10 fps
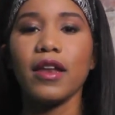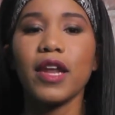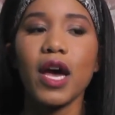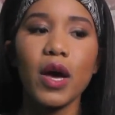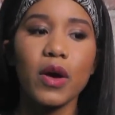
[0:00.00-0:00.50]

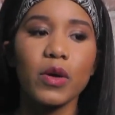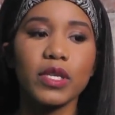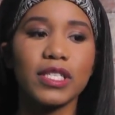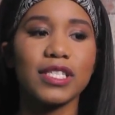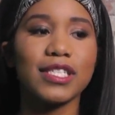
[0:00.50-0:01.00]
No,
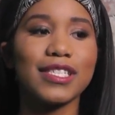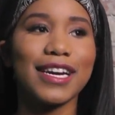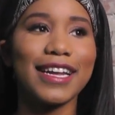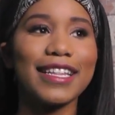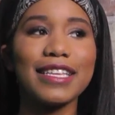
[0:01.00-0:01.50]

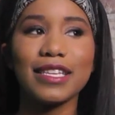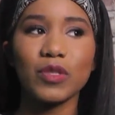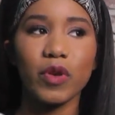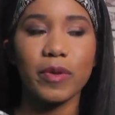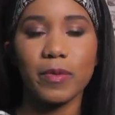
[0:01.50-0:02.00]
I think
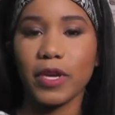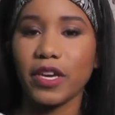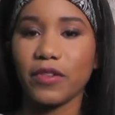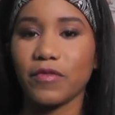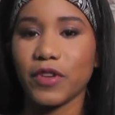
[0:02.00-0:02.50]
that's where people
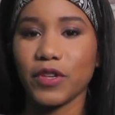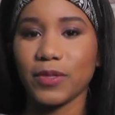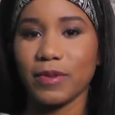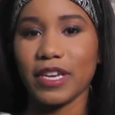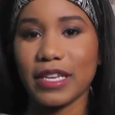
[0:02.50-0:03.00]
get
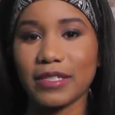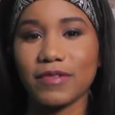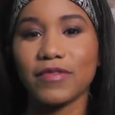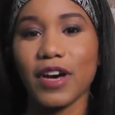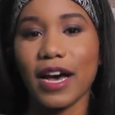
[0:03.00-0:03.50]
confused because
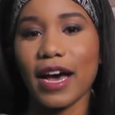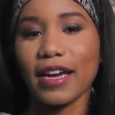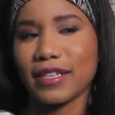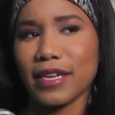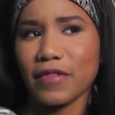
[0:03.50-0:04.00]
if
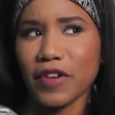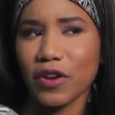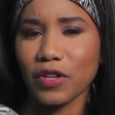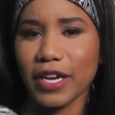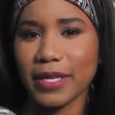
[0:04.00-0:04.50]
because if I
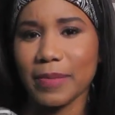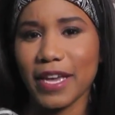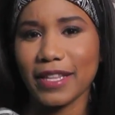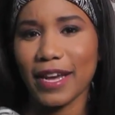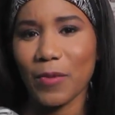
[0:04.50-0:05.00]
don't like
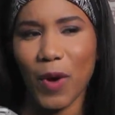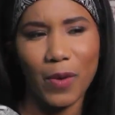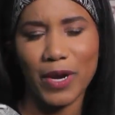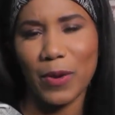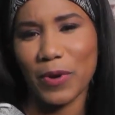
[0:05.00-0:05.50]
men, that
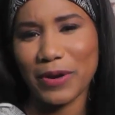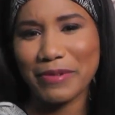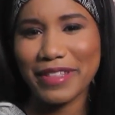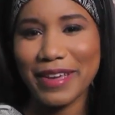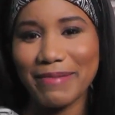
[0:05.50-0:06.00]
why would I
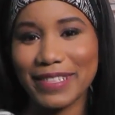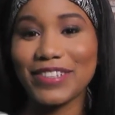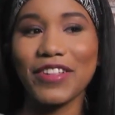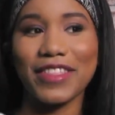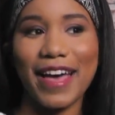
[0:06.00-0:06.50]
work with them?
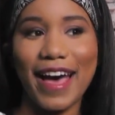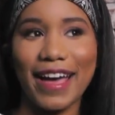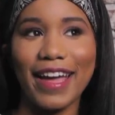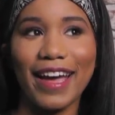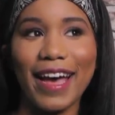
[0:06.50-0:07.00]
It's not
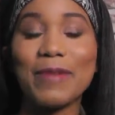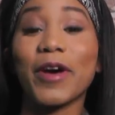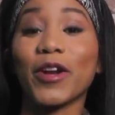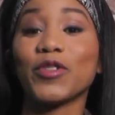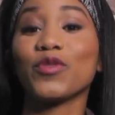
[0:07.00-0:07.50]
that. I'm
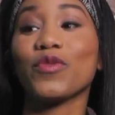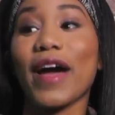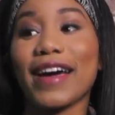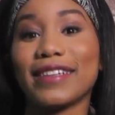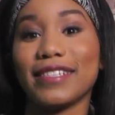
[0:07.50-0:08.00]
not
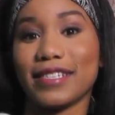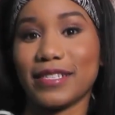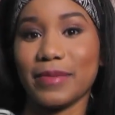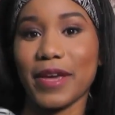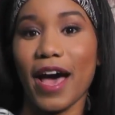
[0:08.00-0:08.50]
attracted
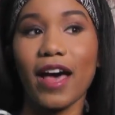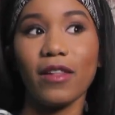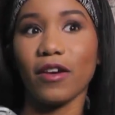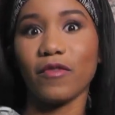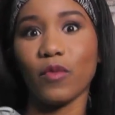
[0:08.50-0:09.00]
to men. I
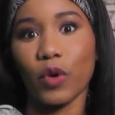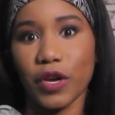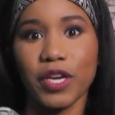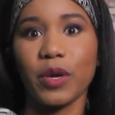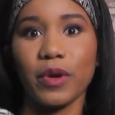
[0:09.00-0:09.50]
love uh,
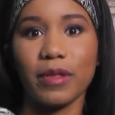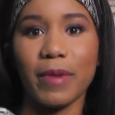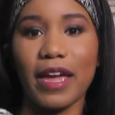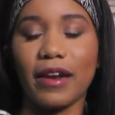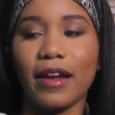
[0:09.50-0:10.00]
working with
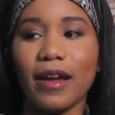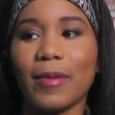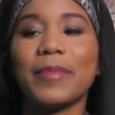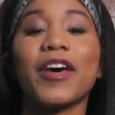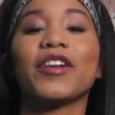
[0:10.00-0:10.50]
men.
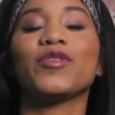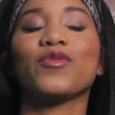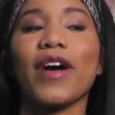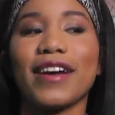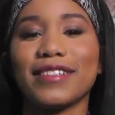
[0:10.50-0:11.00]
Mm-hmm. I'm not
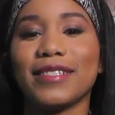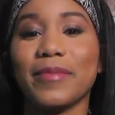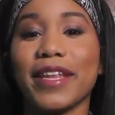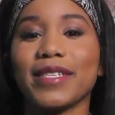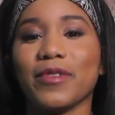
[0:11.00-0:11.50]
attracted to
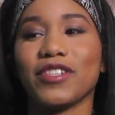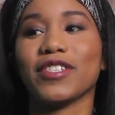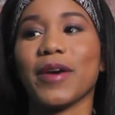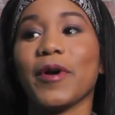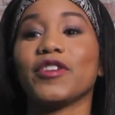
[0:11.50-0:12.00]
men as much
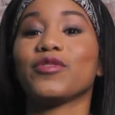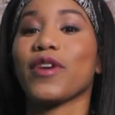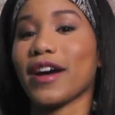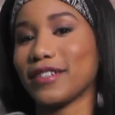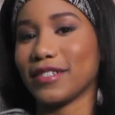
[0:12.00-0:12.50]
as I'm
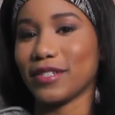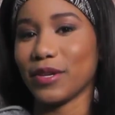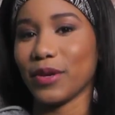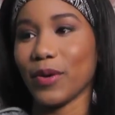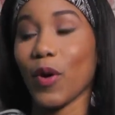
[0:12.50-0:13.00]
attracted
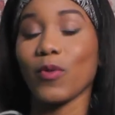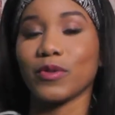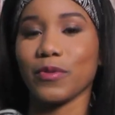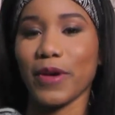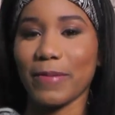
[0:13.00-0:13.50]
to
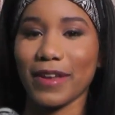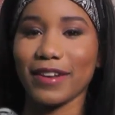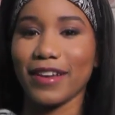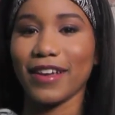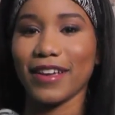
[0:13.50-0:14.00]
older women.
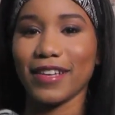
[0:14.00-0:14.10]
Right.